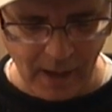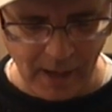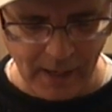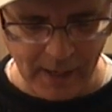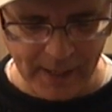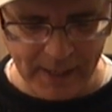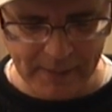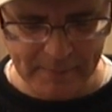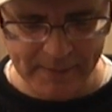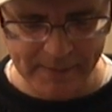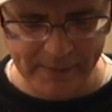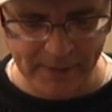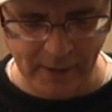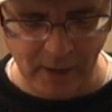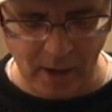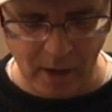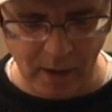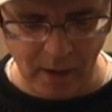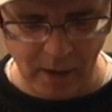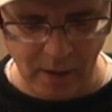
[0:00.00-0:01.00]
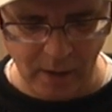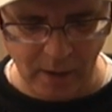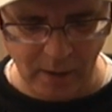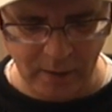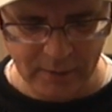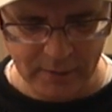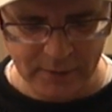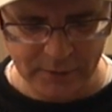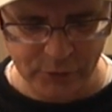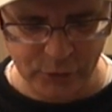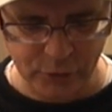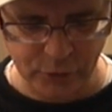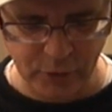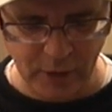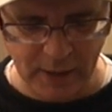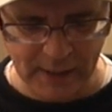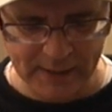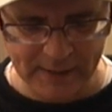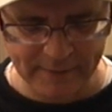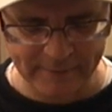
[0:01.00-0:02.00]
I'm in the car
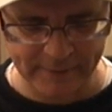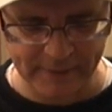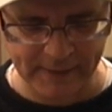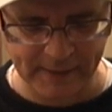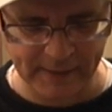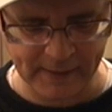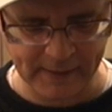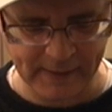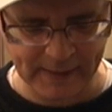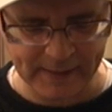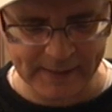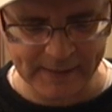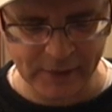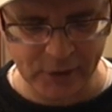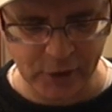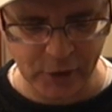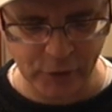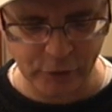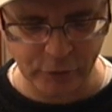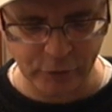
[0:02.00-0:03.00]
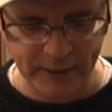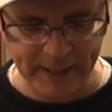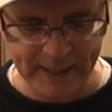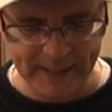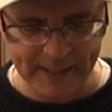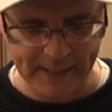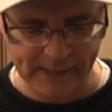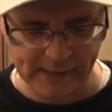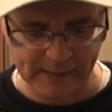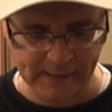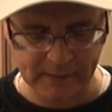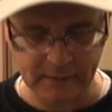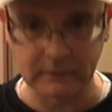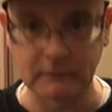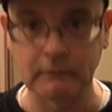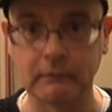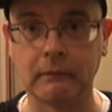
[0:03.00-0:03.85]
driving in Korea.